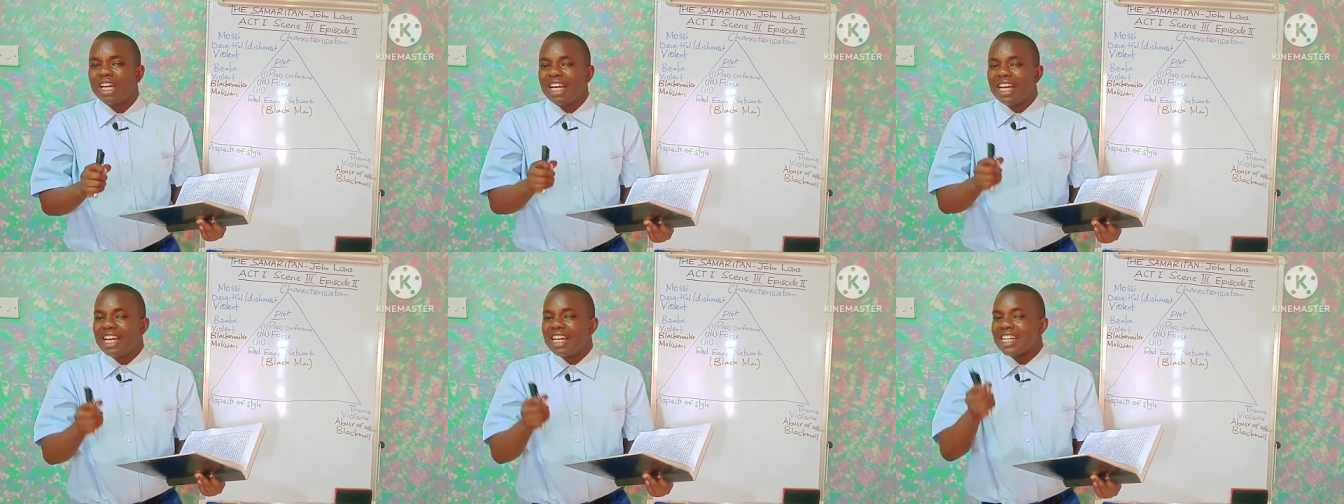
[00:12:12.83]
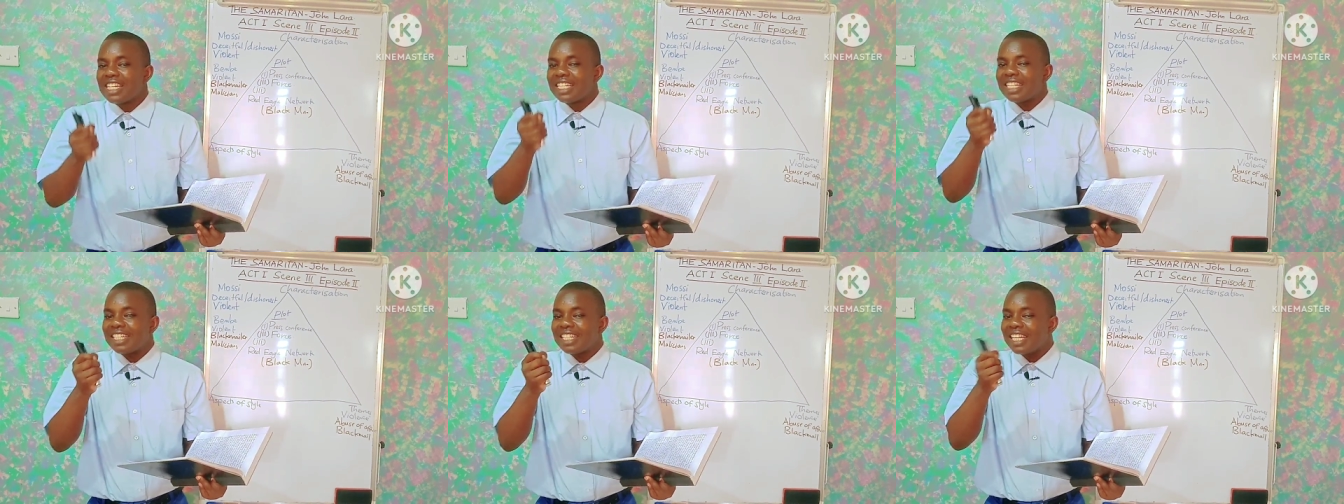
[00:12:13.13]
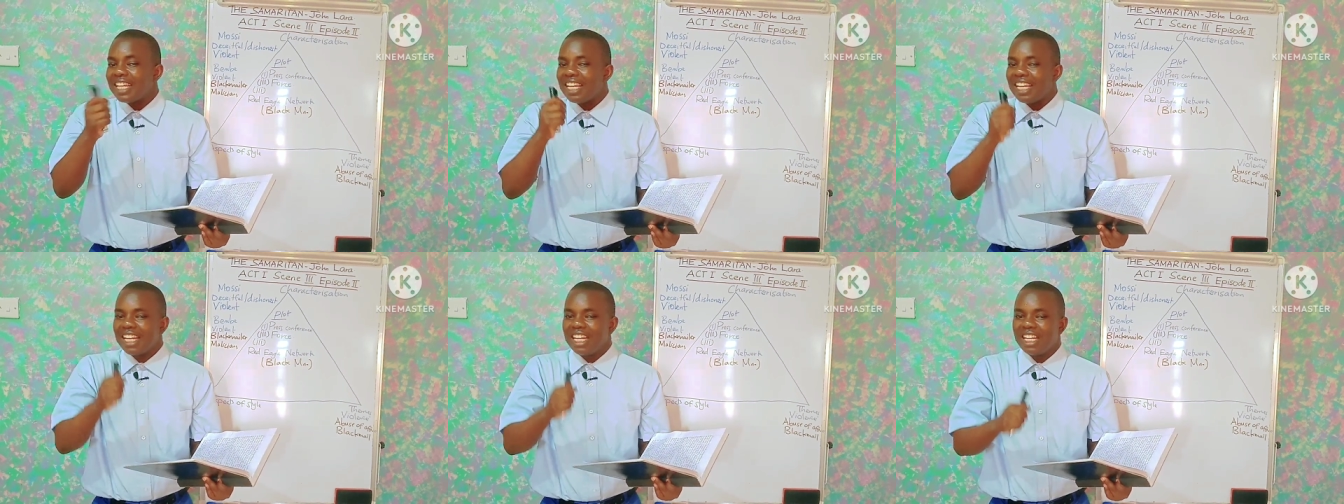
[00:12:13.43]

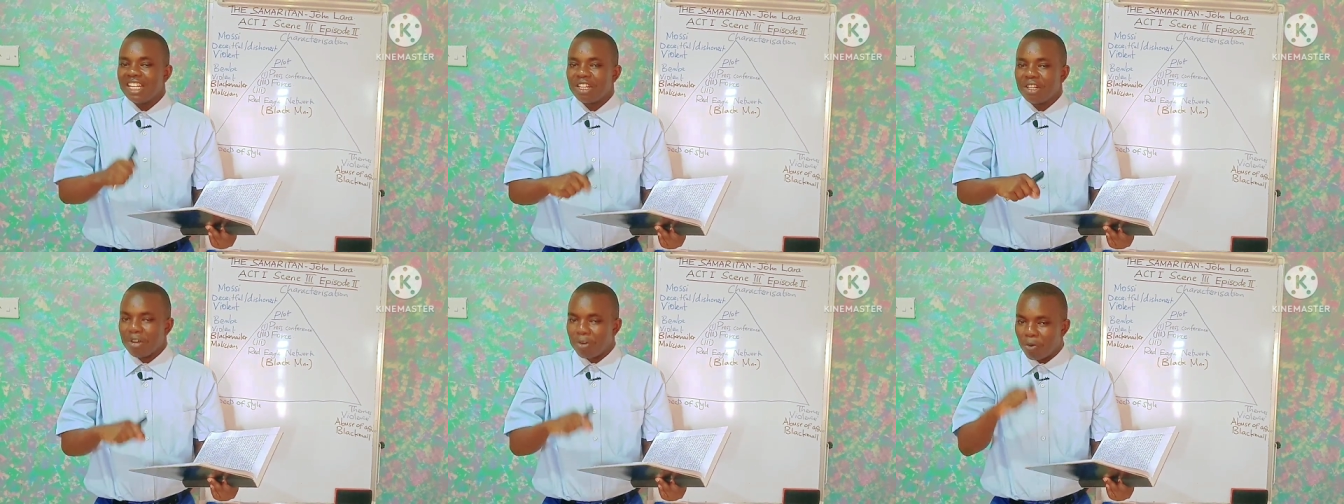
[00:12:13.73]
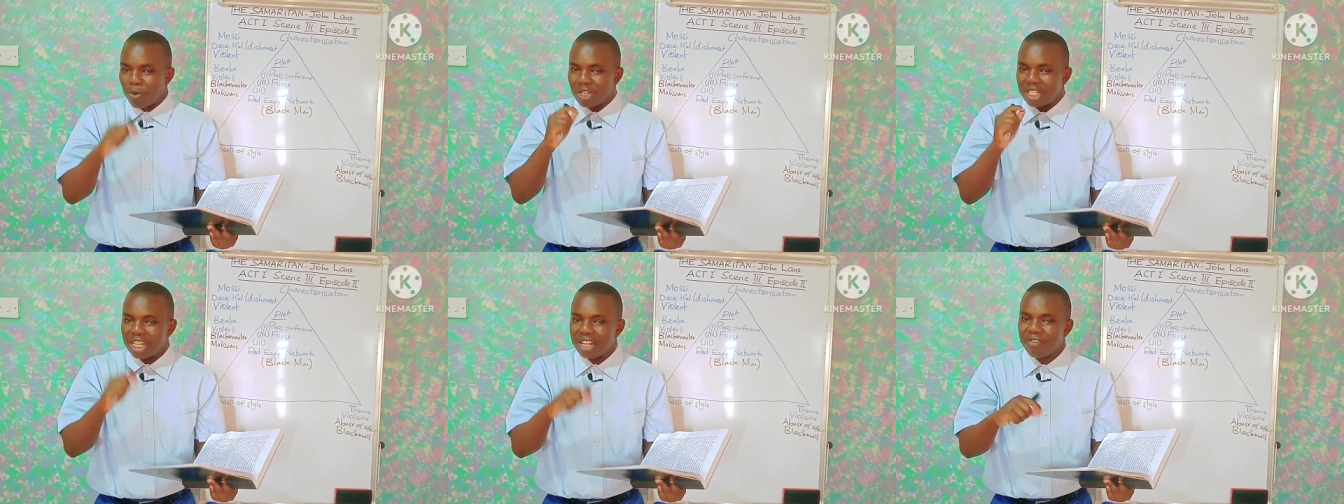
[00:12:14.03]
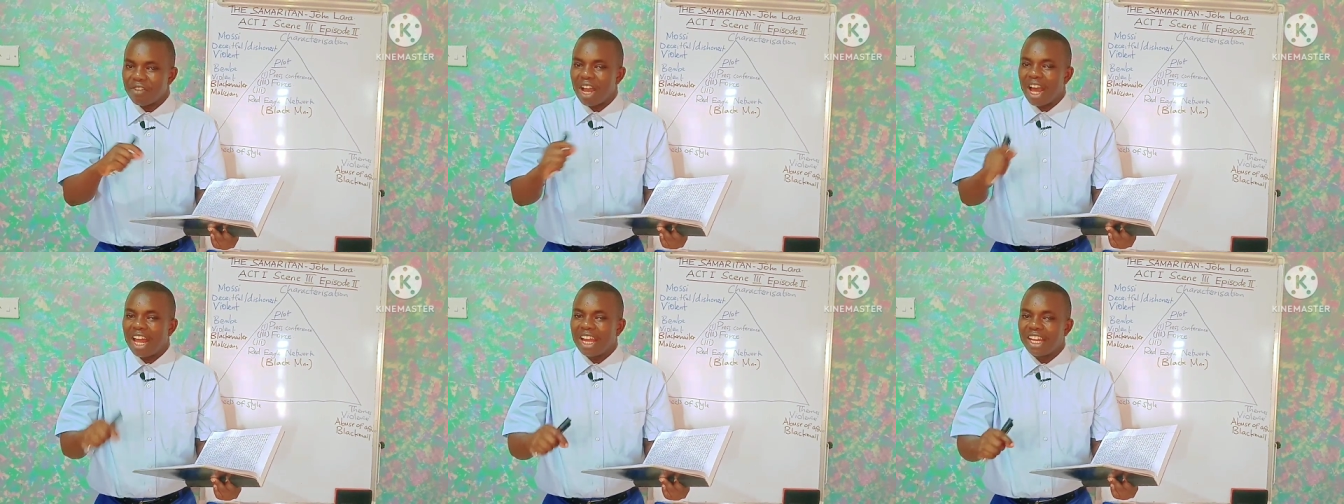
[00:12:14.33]
rescind
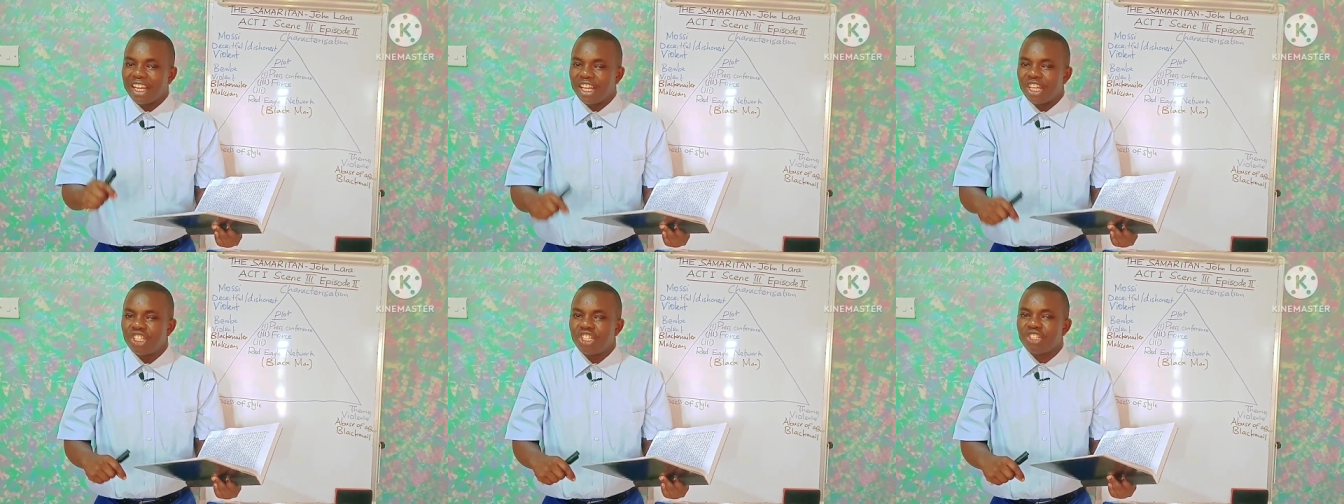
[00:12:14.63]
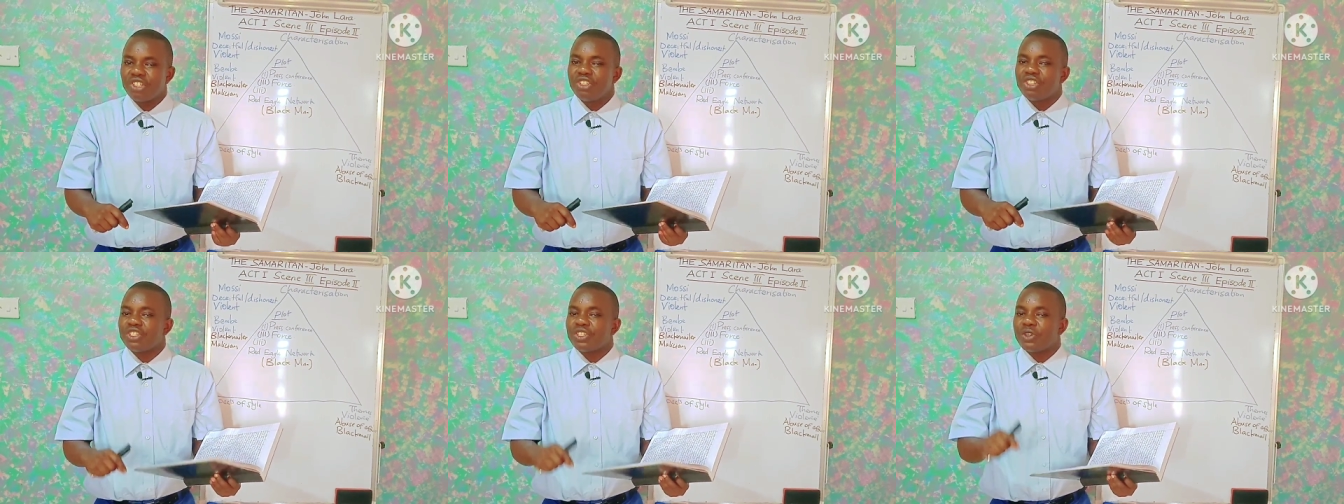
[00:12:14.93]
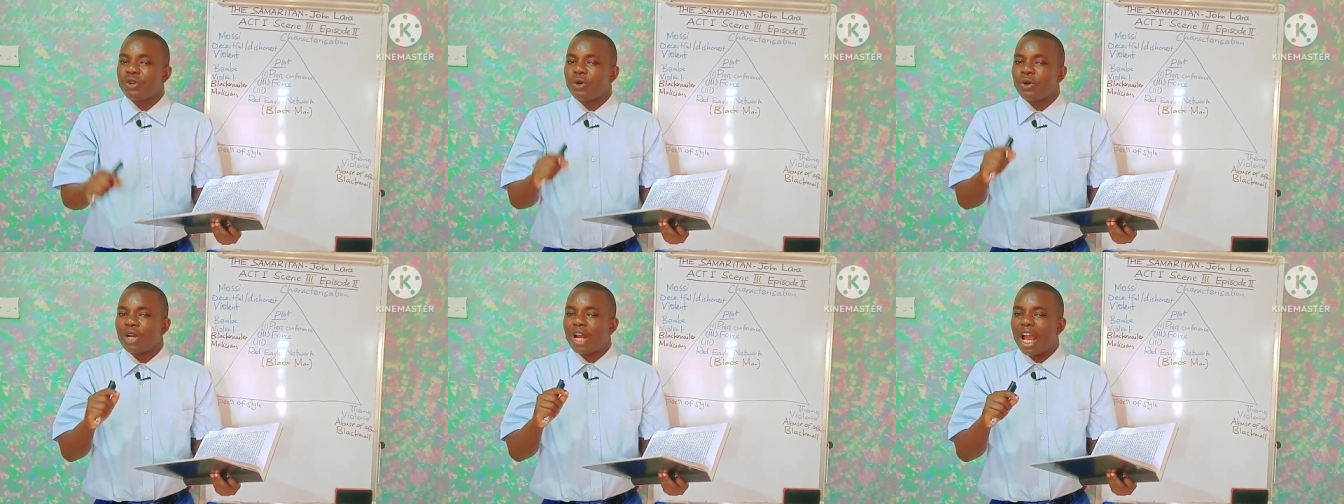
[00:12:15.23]
whatever allegations
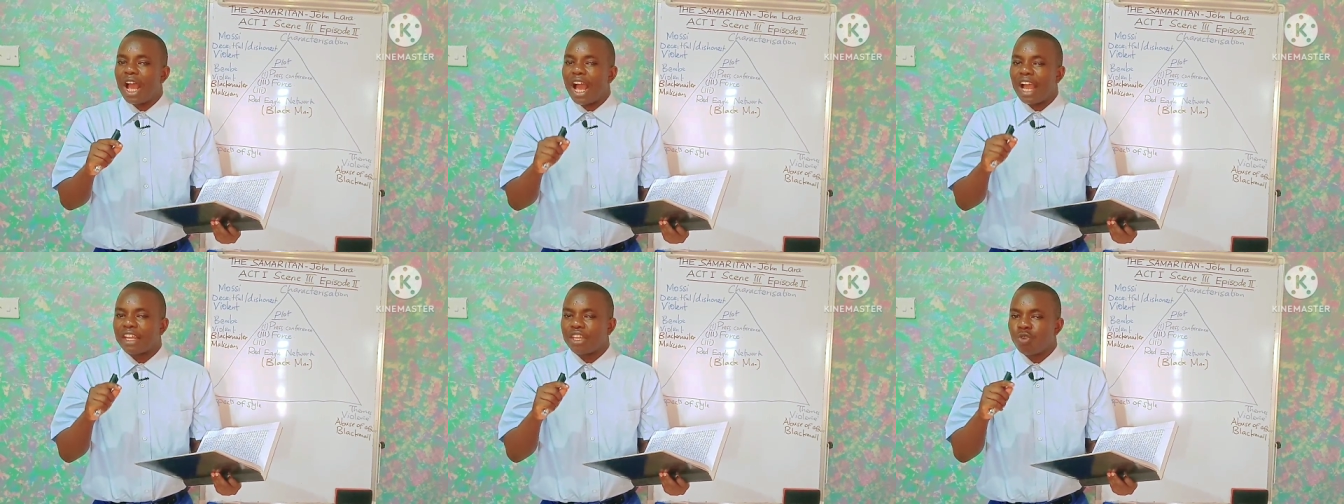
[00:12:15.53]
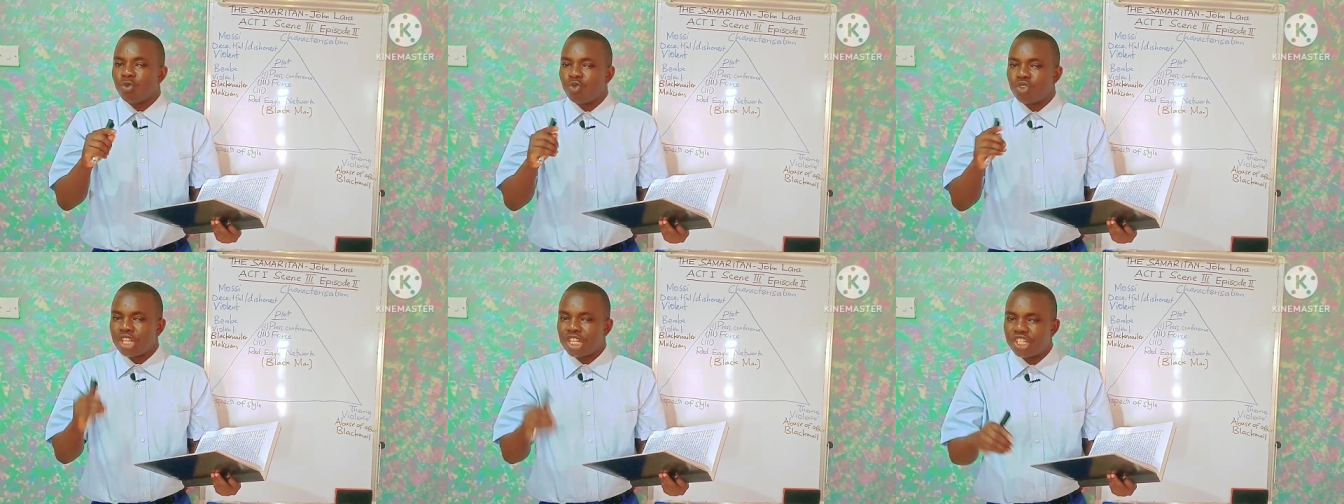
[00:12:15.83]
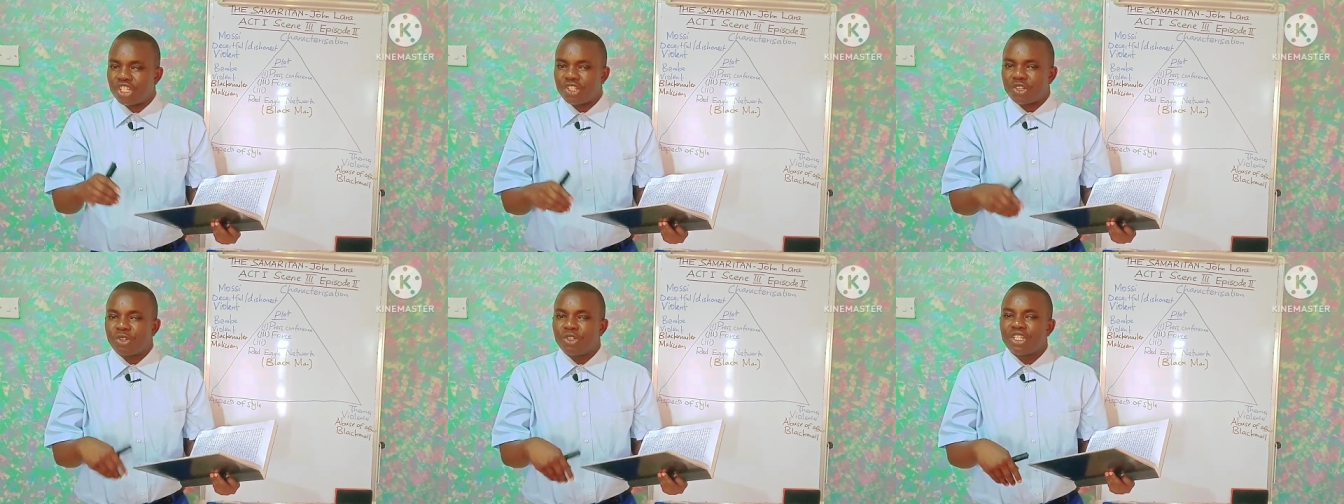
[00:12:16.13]
or
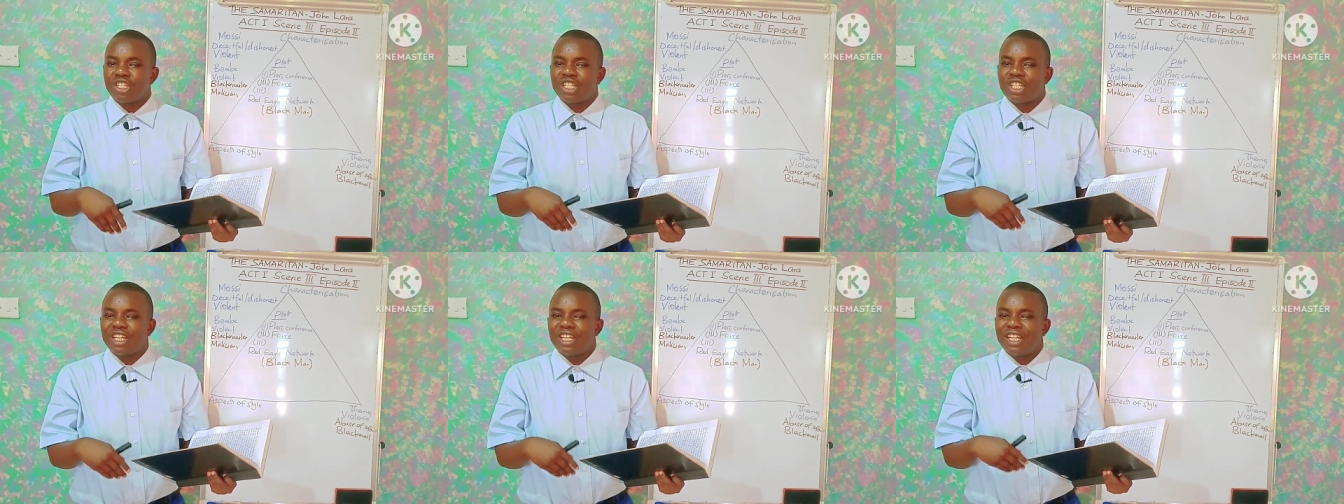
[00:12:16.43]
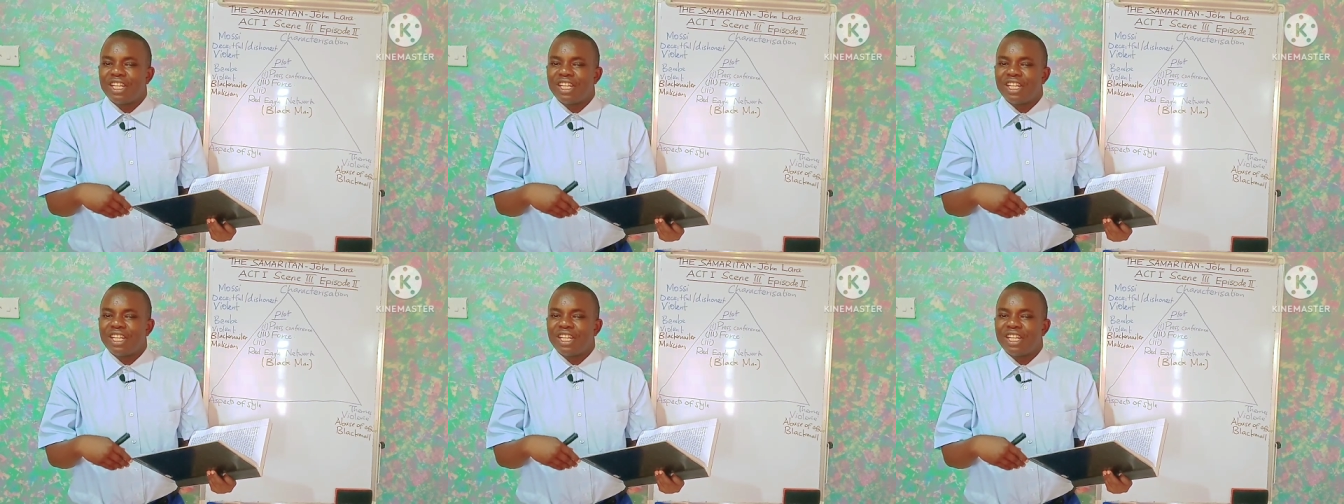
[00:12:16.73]
accusations,